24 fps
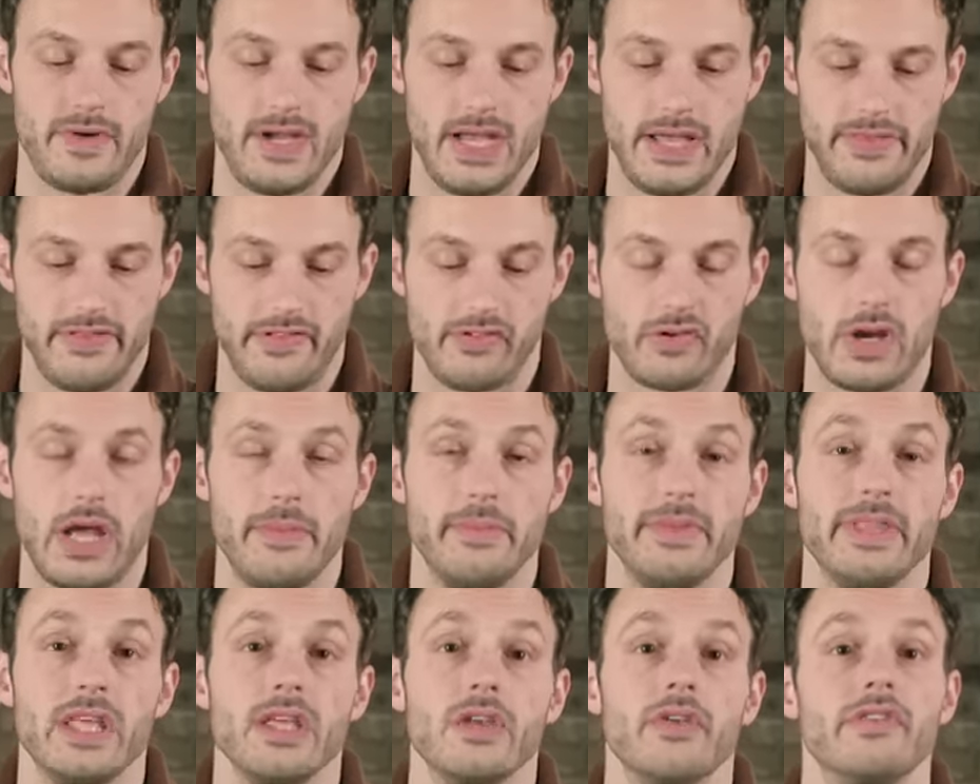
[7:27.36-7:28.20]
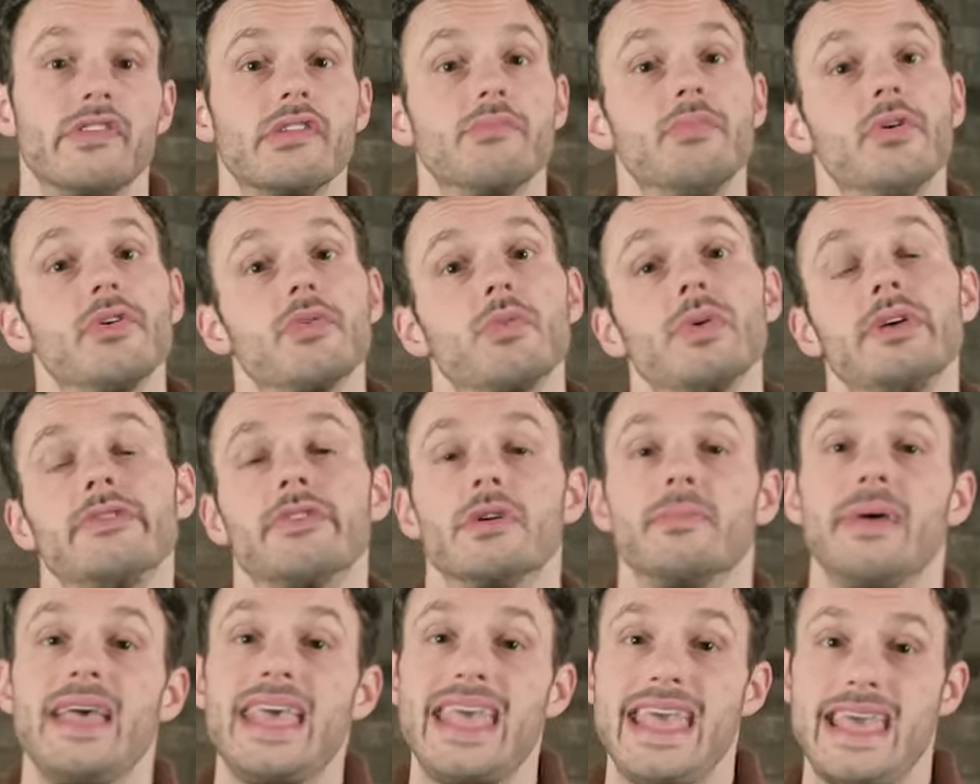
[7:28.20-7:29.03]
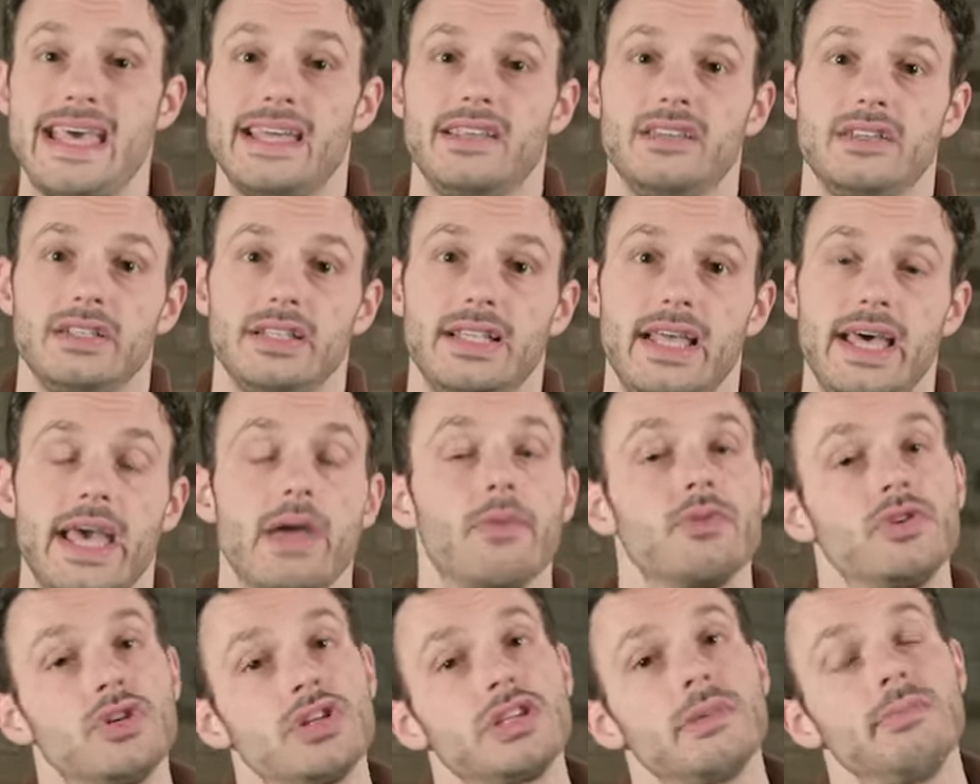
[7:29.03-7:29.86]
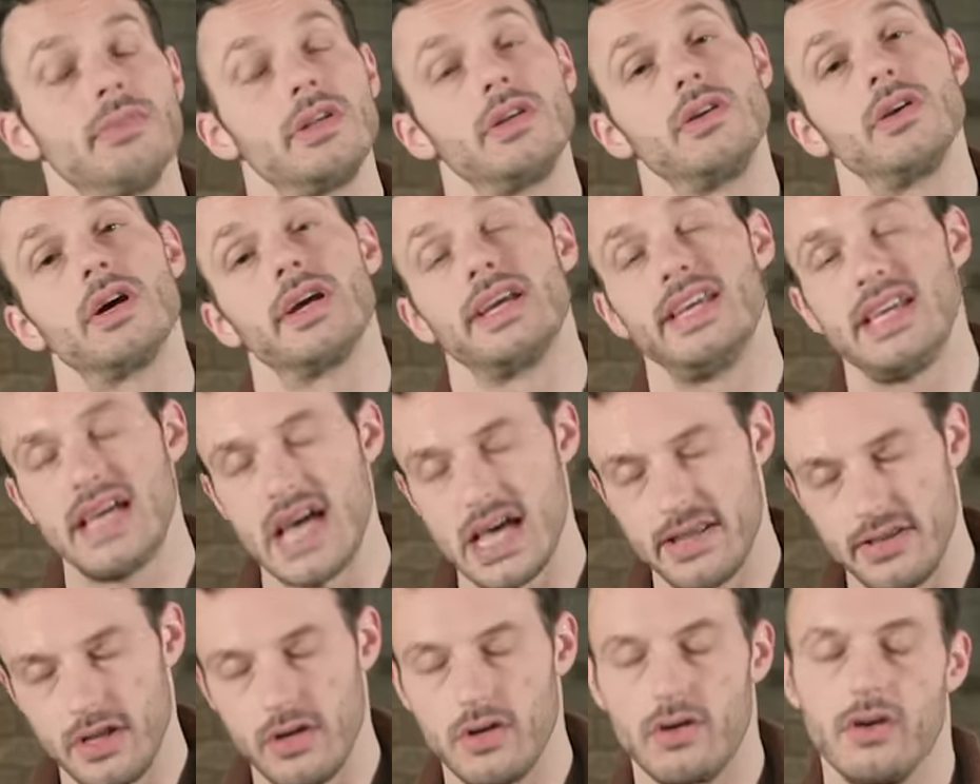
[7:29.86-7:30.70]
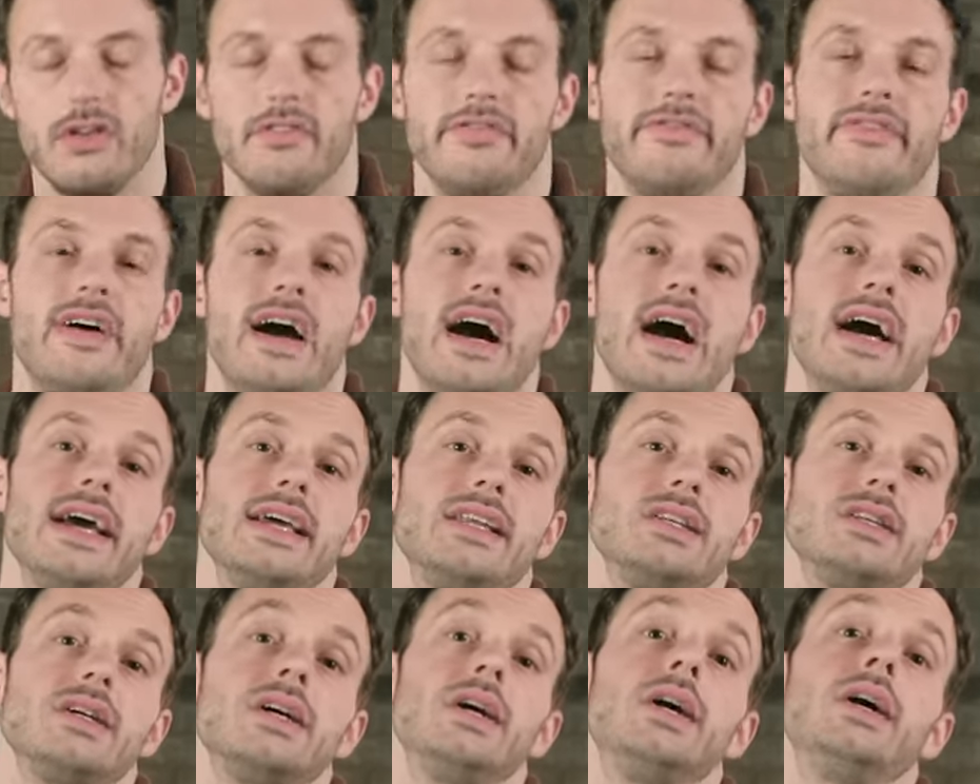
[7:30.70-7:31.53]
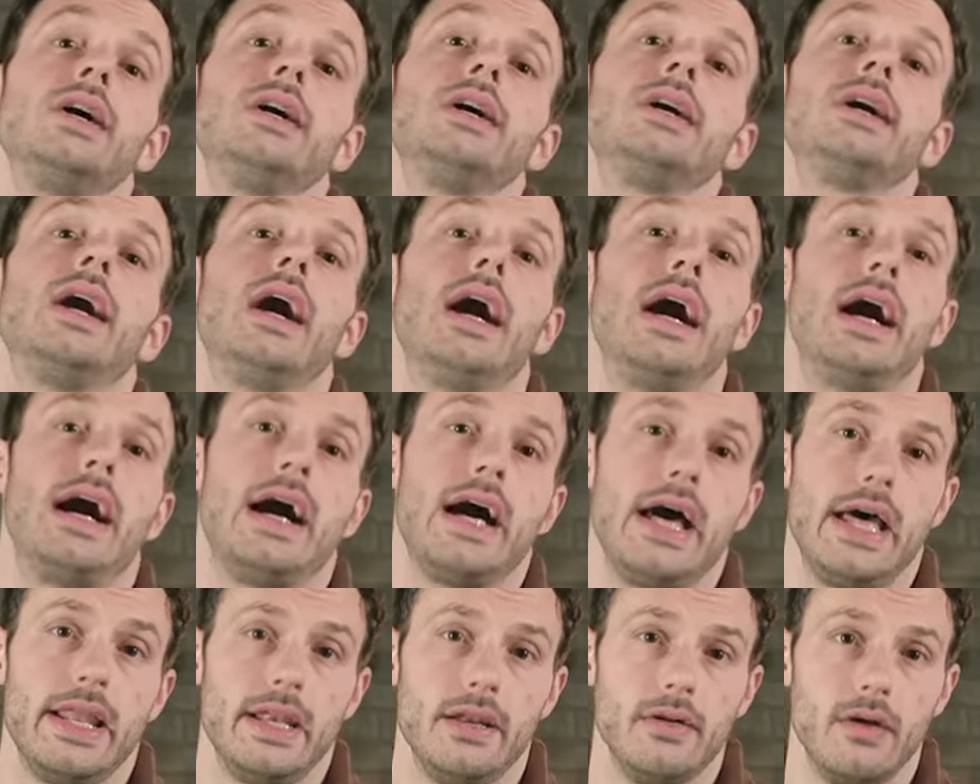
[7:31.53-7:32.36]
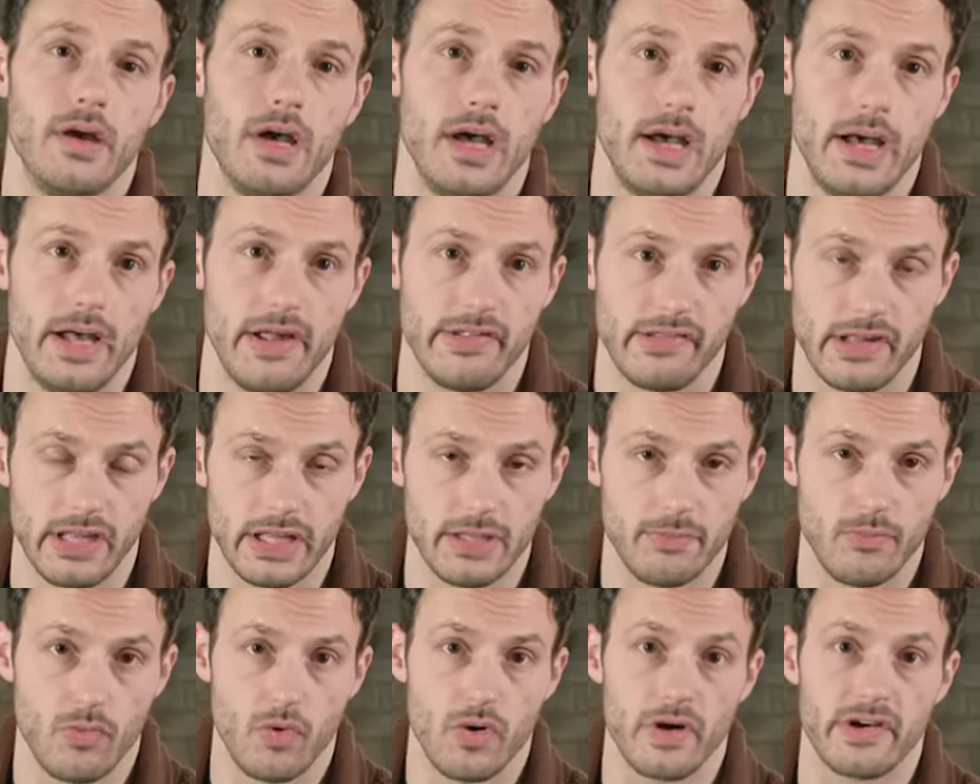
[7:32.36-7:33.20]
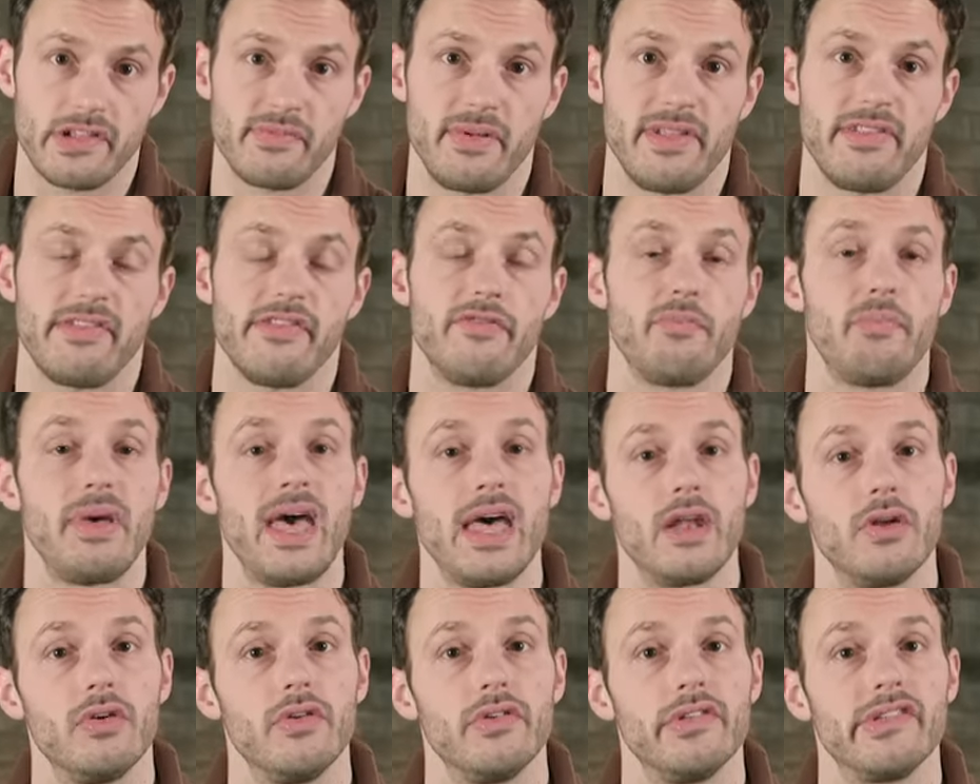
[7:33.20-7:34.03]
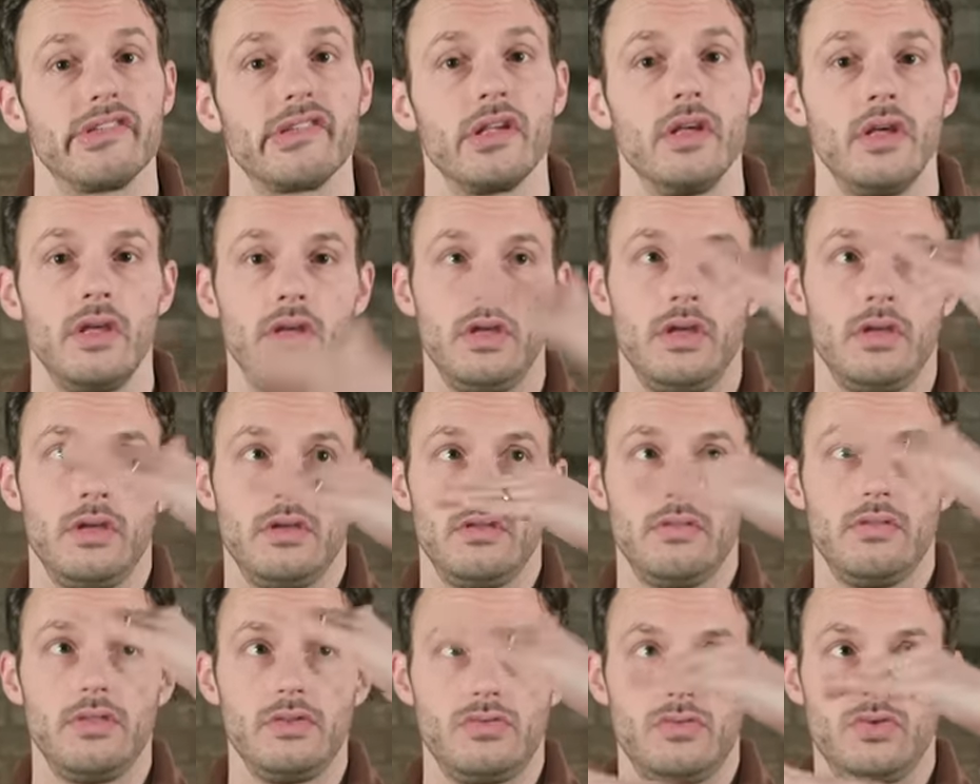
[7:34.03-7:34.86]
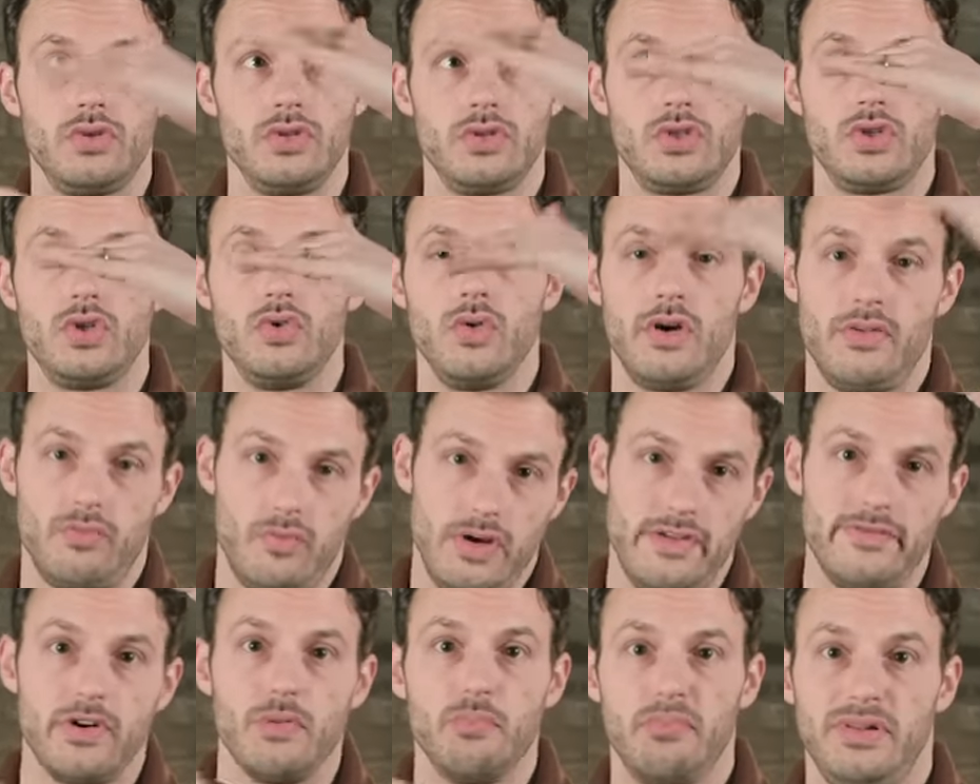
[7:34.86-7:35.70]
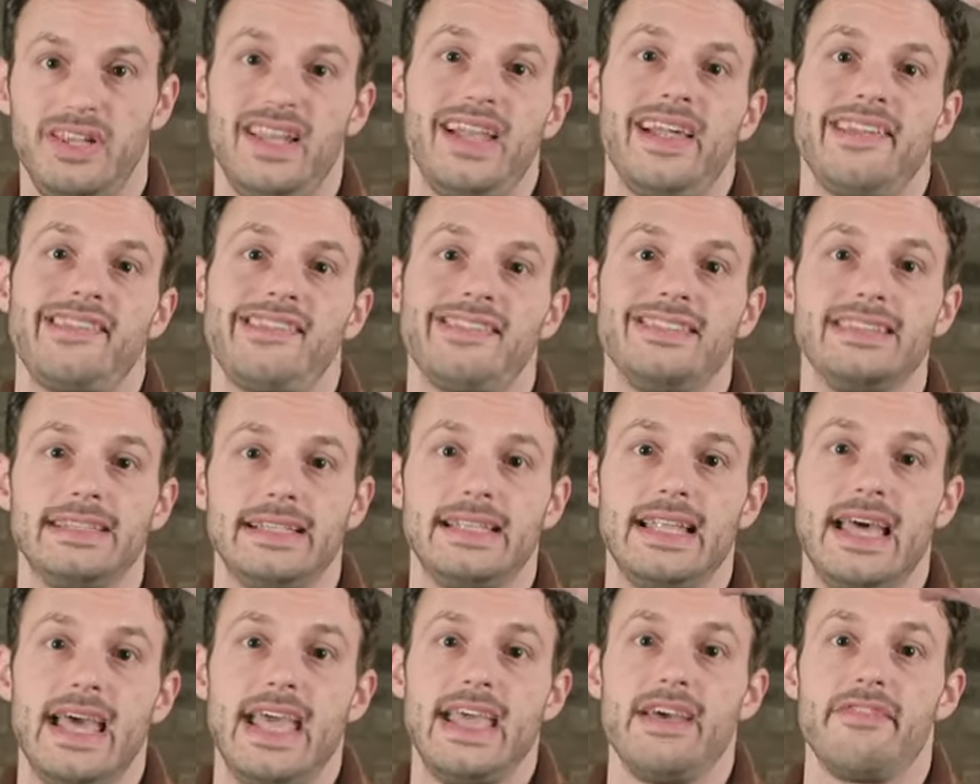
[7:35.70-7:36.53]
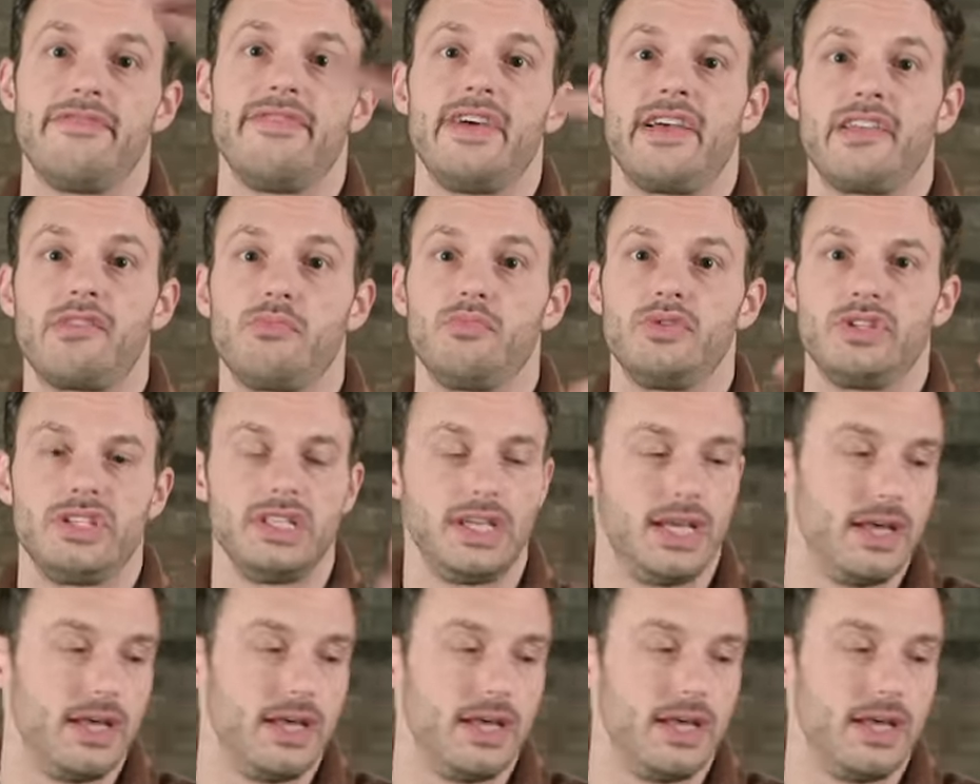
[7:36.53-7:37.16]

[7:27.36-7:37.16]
on the Strymon that uses both reverb and delay, which is something, you, again, that you're gonna find on uh, slightly more expensive pedals, the, the two uh, reverb plus delay effects put